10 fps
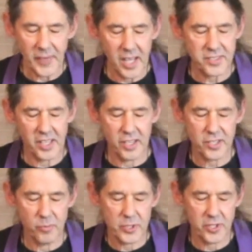as
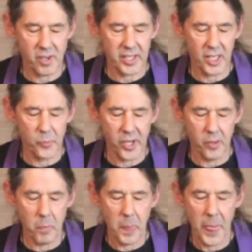Daishin was talking about.